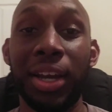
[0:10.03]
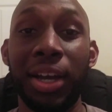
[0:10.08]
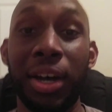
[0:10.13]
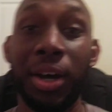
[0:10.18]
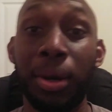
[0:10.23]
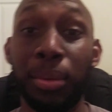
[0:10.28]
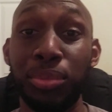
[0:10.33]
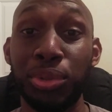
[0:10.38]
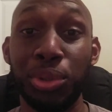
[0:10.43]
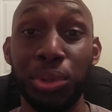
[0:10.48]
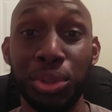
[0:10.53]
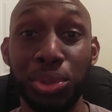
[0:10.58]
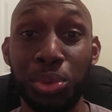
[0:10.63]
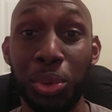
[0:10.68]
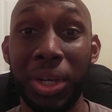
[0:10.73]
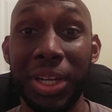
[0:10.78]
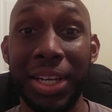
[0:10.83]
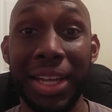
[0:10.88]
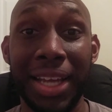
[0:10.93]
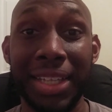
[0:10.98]
during
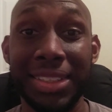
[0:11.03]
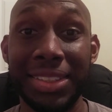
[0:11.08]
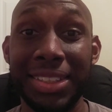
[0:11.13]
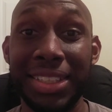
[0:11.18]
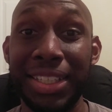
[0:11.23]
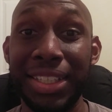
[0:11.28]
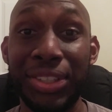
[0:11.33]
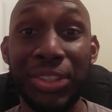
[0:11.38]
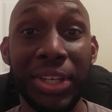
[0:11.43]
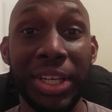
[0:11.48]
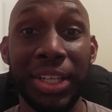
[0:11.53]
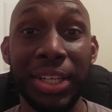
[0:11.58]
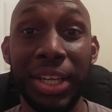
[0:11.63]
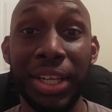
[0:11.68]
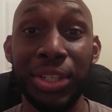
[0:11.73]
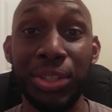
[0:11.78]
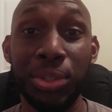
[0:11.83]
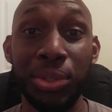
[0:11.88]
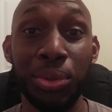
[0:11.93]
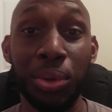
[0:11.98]
2019
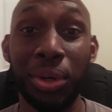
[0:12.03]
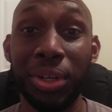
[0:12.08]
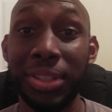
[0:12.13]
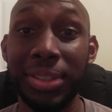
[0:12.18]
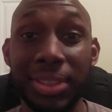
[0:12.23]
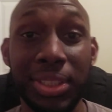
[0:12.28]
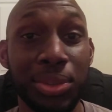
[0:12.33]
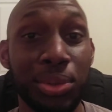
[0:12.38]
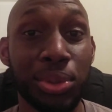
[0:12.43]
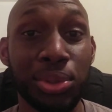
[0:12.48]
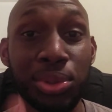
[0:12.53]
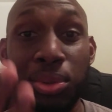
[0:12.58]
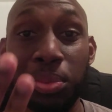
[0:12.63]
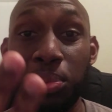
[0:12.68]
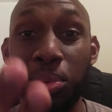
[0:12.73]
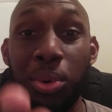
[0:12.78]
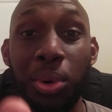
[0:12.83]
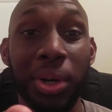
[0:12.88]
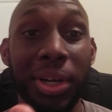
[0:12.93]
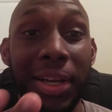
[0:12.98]
and your continuous
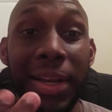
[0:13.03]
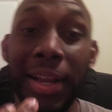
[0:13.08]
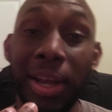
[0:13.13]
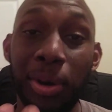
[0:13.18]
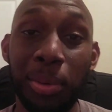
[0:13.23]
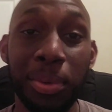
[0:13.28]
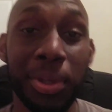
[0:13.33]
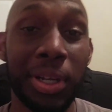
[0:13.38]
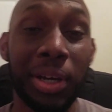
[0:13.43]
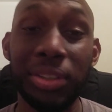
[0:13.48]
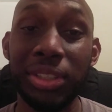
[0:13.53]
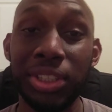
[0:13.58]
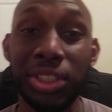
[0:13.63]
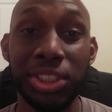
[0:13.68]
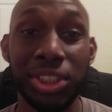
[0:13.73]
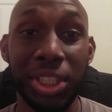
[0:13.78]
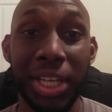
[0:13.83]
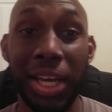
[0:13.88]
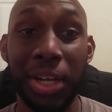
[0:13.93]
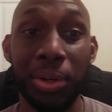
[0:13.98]
support and helping out
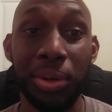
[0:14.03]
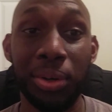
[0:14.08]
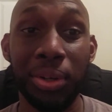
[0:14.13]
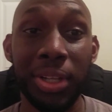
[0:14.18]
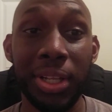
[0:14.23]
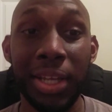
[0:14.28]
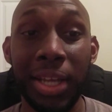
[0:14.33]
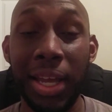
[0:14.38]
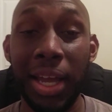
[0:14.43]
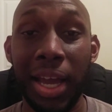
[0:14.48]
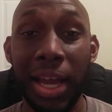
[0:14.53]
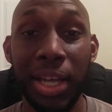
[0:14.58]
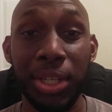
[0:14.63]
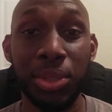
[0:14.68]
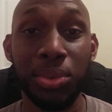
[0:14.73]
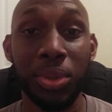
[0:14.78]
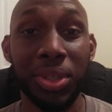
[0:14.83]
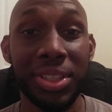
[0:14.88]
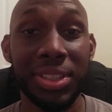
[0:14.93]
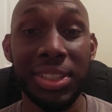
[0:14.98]
this channel. I
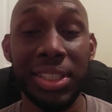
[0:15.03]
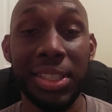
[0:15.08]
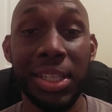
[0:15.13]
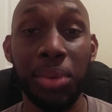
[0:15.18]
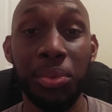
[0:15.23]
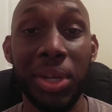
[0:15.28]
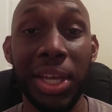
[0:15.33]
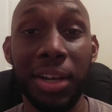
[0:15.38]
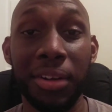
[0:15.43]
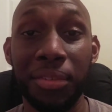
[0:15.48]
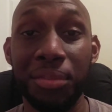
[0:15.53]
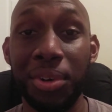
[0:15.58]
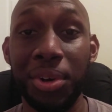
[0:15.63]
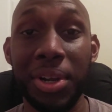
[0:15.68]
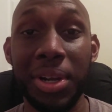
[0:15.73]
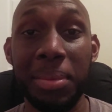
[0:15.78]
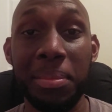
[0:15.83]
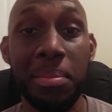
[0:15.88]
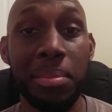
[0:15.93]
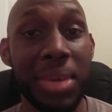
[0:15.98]
just want to say that we had a
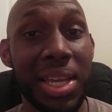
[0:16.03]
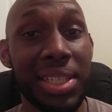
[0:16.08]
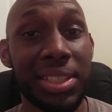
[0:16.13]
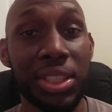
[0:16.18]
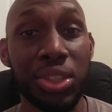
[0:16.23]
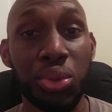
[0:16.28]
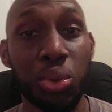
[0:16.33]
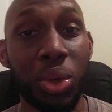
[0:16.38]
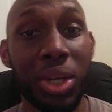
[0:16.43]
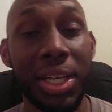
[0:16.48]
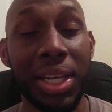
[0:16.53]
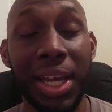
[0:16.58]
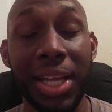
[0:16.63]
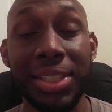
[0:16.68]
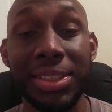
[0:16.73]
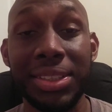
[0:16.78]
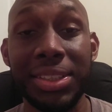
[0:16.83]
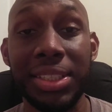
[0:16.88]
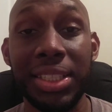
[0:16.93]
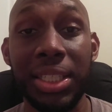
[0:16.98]
very amazing
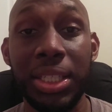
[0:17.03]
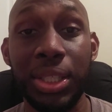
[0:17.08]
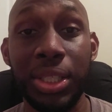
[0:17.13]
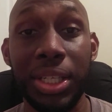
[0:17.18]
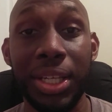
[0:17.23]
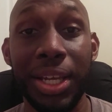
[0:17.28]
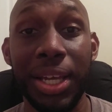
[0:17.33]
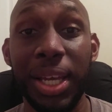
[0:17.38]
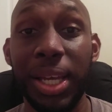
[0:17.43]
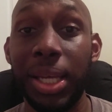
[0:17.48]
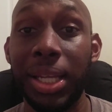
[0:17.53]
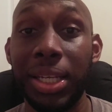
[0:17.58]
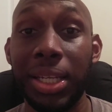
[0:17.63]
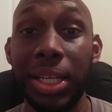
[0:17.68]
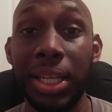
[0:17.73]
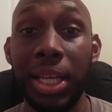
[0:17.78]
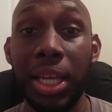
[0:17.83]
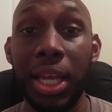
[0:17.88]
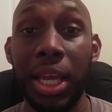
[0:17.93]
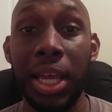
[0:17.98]
2019
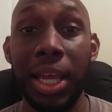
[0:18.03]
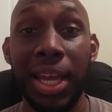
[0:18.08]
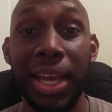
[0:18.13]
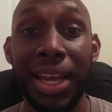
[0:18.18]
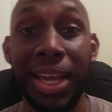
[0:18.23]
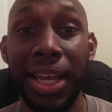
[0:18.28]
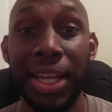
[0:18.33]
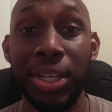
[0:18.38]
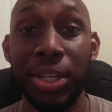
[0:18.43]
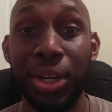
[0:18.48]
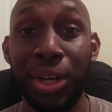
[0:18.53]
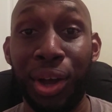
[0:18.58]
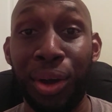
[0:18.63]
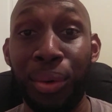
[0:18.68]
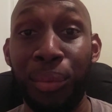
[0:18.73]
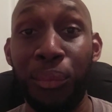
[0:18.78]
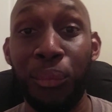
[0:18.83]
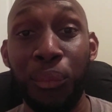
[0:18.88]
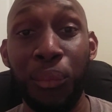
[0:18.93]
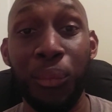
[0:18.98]
and
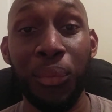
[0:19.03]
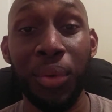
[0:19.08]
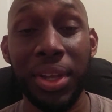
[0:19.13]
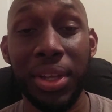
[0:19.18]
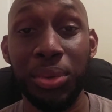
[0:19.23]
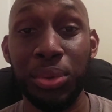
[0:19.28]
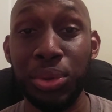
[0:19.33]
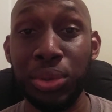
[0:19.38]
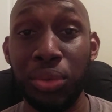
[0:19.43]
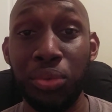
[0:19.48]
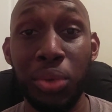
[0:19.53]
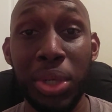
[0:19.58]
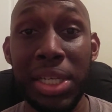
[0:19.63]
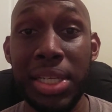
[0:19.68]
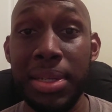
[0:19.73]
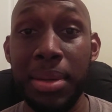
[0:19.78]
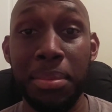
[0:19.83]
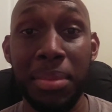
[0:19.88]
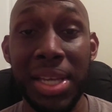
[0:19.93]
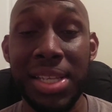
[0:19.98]
it was a
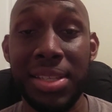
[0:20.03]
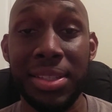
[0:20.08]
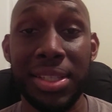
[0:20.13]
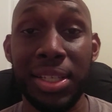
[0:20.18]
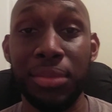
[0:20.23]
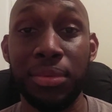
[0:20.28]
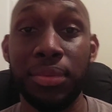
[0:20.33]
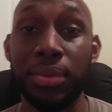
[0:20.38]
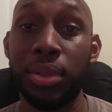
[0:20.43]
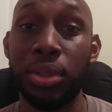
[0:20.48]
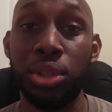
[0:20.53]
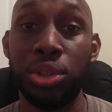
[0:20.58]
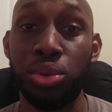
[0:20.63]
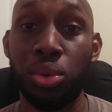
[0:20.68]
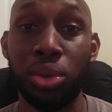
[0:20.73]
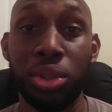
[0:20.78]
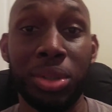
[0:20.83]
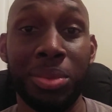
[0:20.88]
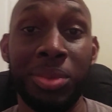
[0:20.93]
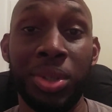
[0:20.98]
really amazing thing for the
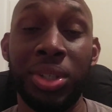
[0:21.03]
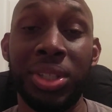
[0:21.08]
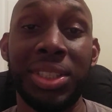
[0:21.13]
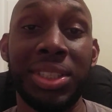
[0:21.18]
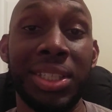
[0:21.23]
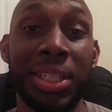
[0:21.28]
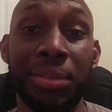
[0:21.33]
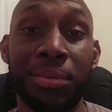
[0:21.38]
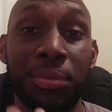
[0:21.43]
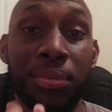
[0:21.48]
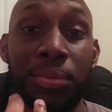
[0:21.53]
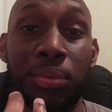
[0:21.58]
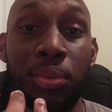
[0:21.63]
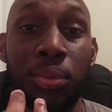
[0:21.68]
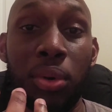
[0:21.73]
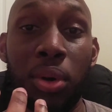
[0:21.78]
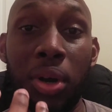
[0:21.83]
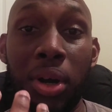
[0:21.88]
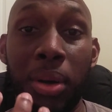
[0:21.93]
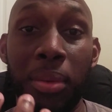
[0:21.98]
drone community and
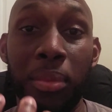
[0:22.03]
for